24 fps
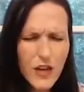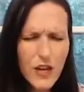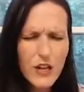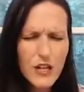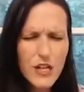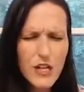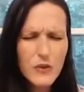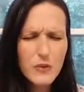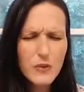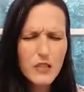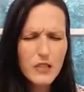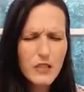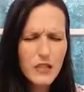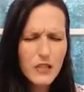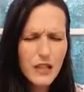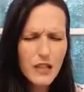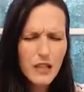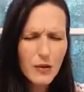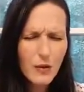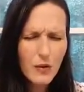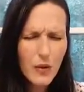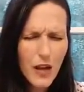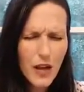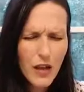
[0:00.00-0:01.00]
knowing that
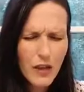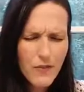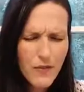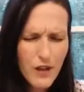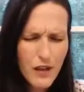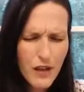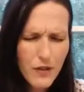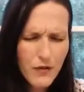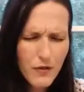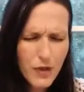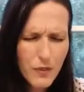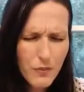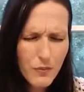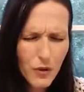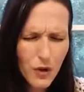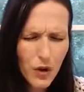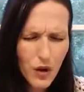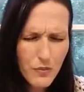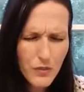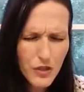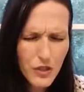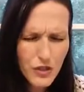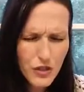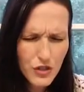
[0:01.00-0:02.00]
every
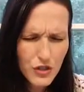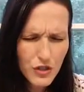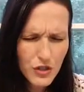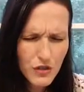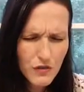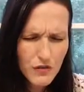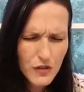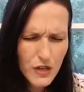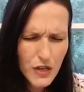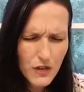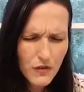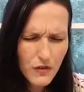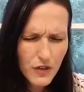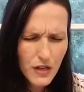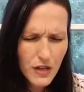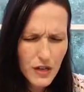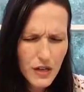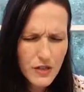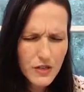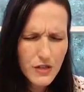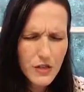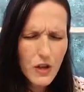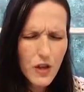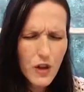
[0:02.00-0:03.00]
promise that you've given
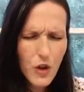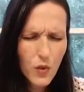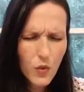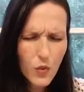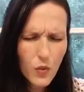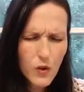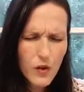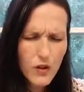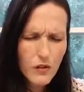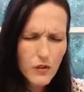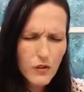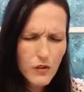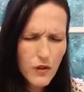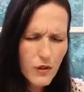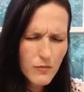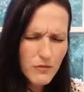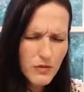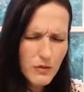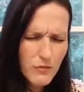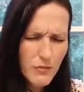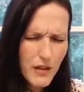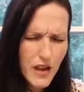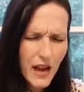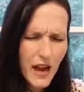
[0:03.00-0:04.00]
us will come
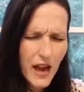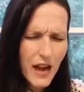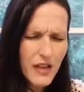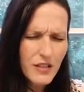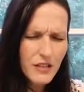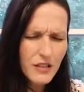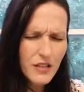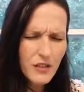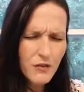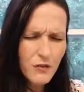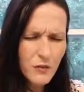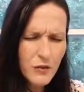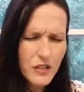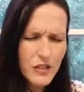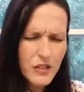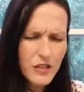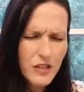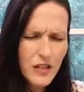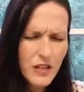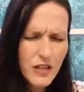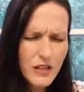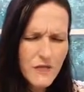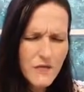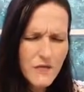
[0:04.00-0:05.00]
to pass if we
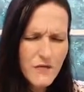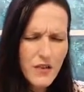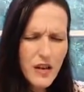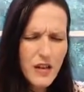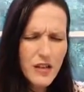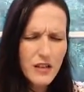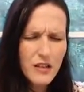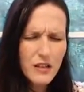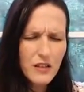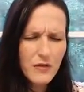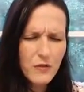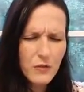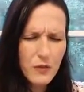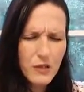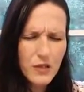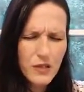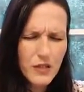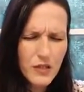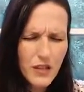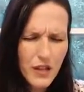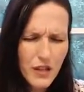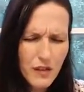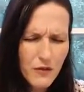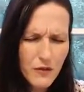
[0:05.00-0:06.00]
stay in faith, if we
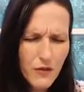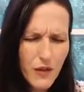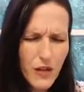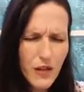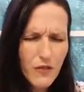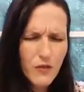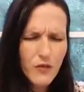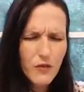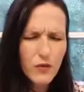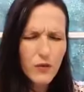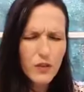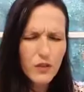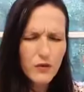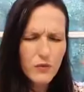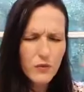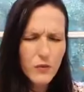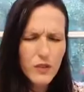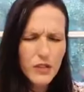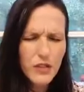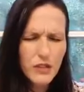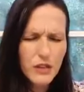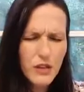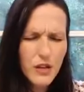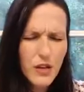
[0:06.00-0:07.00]
stay faithful, if
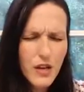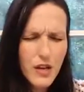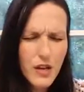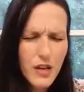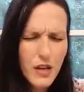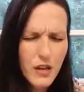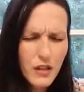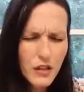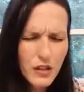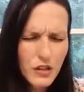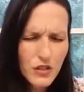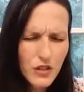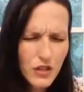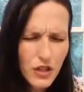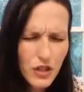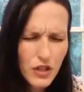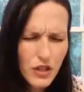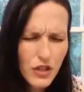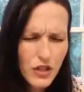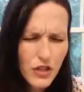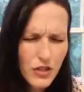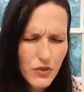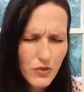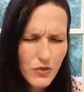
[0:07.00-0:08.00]
we
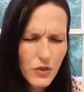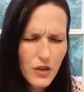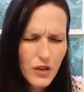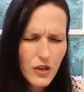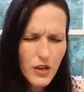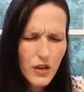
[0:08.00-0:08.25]
continue.